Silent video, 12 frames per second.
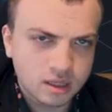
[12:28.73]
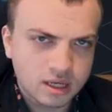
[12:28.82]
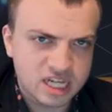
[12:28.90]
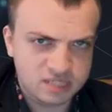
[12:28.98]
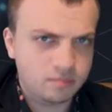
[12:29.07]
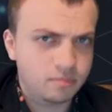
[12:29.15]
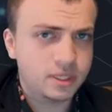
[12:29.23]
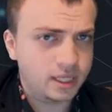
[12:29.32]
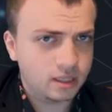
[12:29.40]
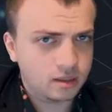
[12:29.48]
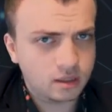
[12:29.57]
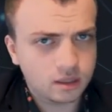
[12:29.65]
and has been
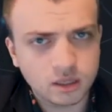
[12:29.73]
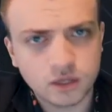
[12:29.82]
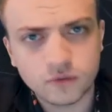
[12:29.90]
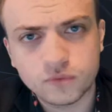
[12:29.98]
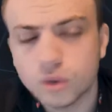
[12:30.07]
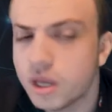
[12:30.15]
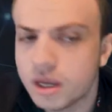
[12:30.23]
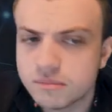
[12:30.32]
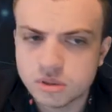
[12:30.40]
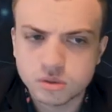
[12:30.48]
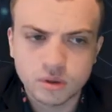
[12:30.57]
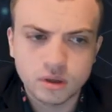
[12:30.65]
played in a few
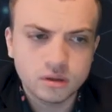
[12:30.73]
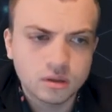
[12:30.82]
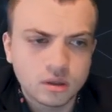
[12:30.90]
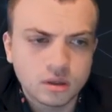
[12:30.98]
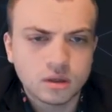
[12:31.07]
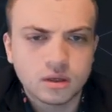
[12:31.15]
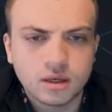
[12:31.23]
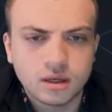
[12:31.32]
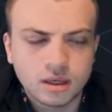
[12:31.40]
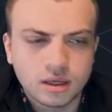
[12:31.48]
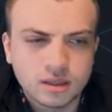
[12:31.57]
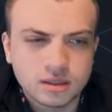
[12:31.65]
games as well
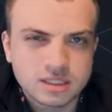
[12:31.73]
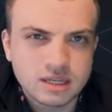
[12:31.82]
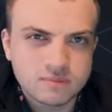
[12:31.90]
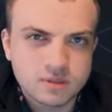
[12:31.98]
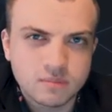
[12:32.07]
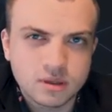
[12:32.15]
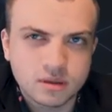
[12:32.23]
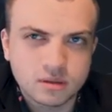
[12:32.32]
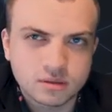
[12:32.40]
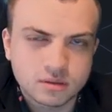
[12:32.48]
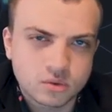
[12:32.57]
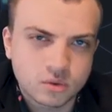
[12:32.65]
and seems to be
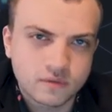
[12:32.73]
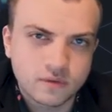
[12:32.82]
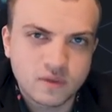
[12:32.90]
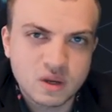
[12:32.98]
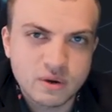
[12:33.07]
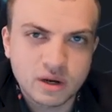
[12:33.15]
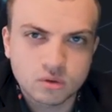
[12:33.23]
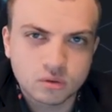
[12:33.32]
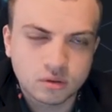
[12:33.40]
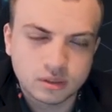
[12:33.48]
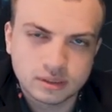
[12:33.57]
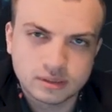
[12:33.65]
sort of a
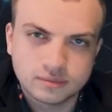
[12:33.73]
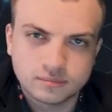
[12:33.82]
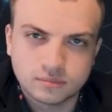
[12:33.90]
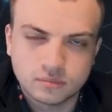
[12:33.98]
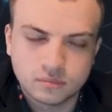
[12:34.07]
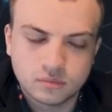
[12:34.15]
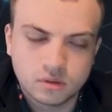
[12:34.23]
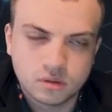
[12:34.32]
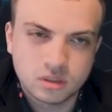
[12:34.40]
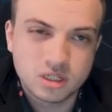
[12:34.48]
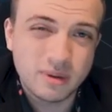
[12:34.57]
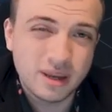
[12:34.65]
theoretical
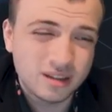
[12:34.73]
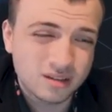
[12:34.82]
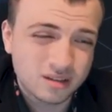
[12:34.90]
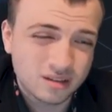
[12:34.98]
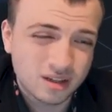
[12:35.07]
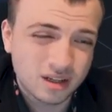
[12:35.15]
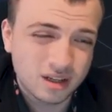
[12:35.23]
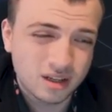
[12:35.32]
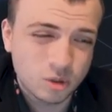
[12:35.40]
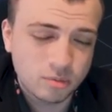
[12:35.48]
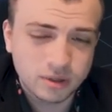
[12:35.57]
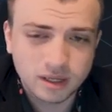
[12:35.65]
debate.
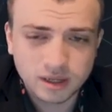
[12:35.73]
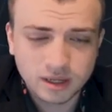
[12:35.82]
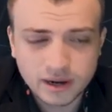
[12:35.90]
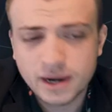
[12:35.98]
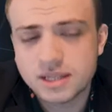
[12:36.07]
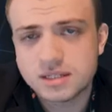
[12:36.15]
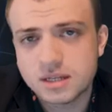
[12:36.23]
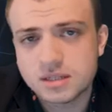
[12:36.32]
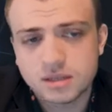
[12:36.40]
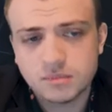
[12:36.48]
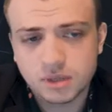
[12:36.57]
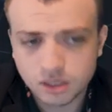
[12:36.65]
You play knight
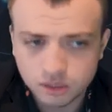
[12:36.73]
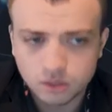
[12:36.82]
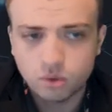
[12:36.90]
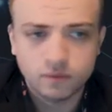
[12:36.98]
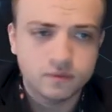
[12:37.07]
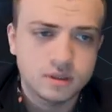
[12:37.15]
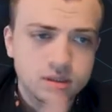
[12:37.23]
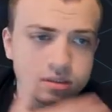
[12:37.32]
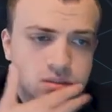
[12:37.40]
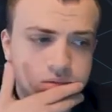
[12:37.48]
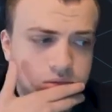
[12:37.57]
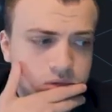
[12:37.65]
a6, immediately going for
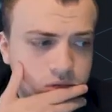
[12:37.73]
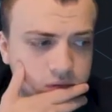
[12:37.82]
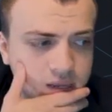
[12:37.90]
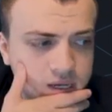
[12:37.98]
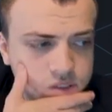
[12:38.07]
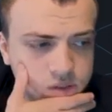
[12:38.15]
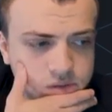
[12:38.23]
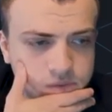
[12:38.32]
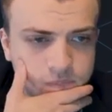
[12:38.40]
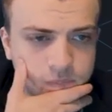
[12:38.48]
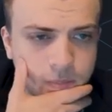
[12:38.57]
this, castles.